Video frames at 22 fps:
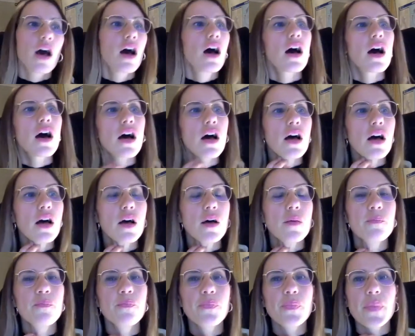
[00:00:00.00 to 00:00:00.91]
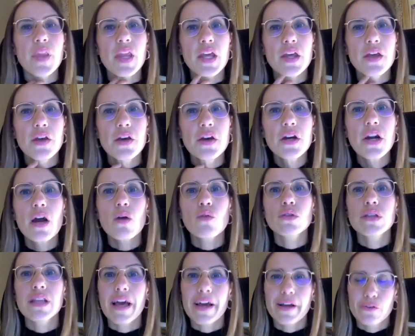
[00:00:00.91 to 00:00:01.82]
Here I
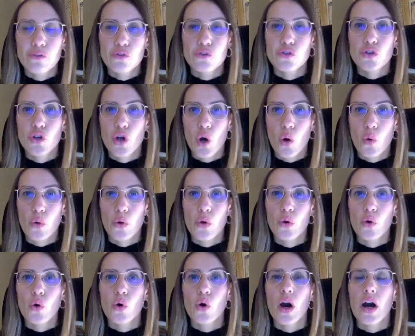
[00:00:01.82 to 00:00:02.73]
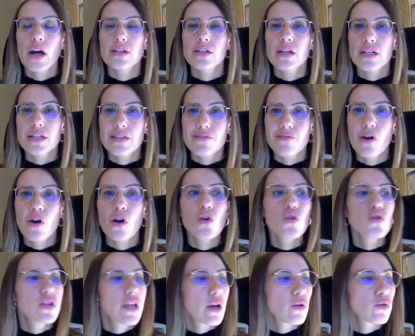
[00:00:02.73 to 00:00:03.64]
would like to show you, as
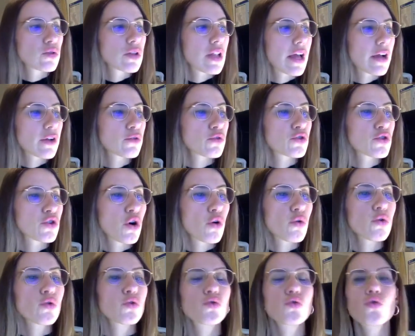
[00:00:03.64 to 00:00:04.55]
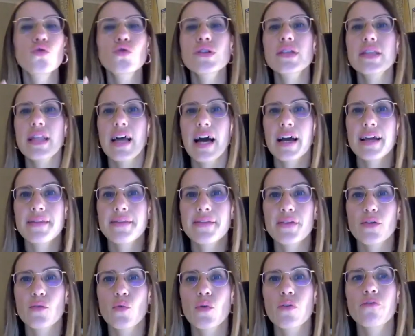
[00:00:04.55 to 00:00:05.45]
follows, I would like to show you two
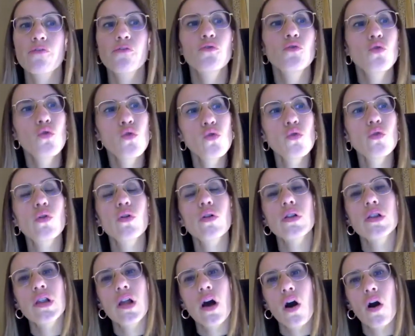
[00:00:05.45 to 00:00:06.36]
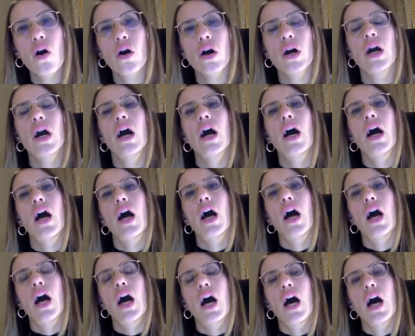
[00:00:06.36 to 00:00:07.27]
slides with two long
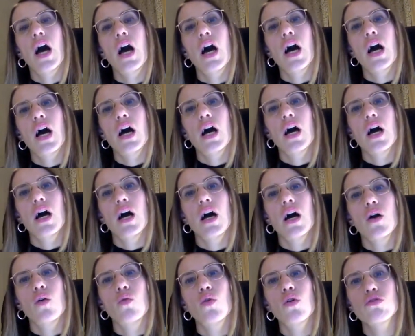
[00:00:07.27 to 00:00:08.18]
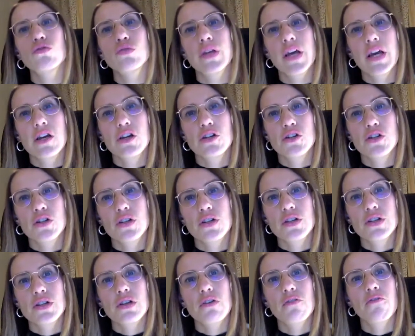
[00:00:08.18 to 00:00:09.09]

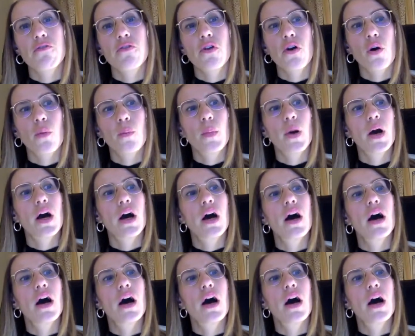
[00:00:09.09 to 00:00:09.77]
quotations from